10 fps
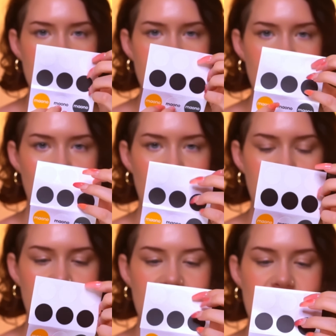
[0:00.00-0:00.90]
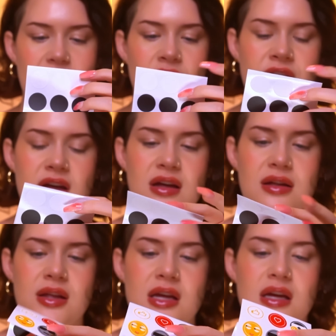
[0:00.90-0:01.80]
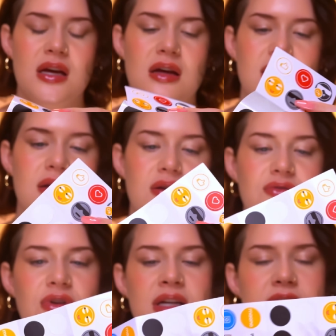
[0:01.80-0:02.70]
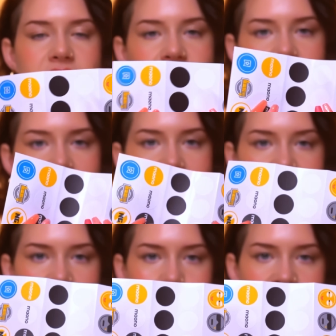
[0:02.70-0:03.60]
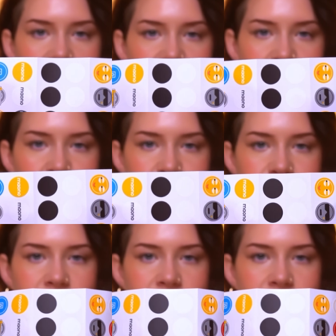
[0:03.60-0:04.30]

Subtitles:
that you can put on the front of the lavalier microphone.